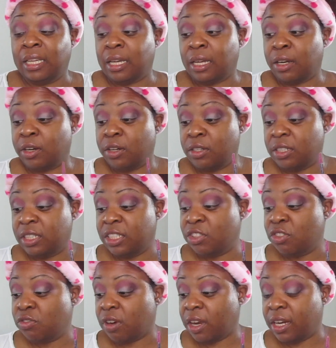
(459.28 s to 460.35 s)
I heard these
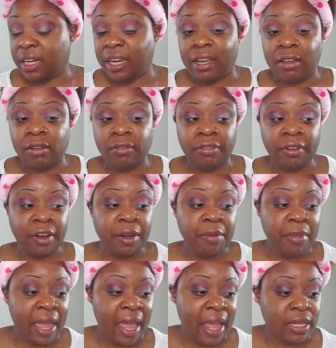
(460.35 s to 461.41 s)
dry down very
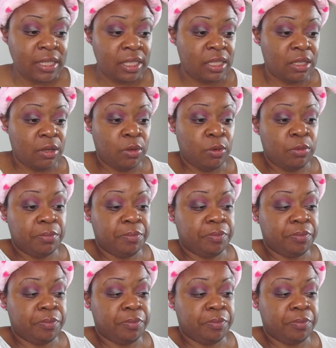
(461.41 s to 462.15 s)
matte, so